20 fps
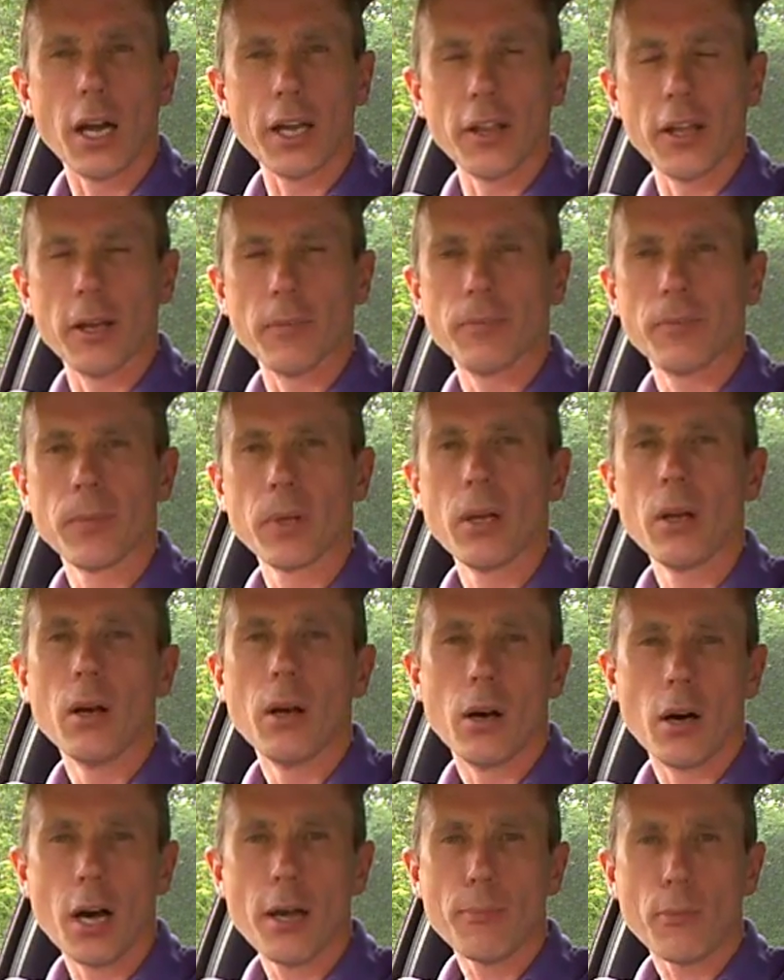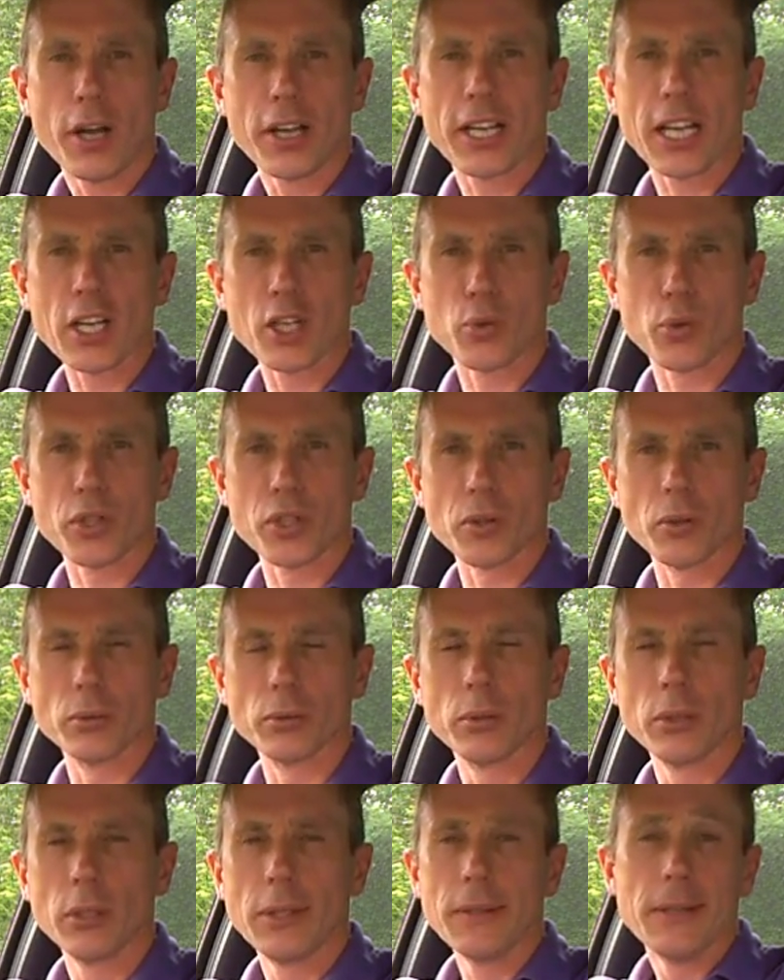Hi there, I'm Mike Entwistle.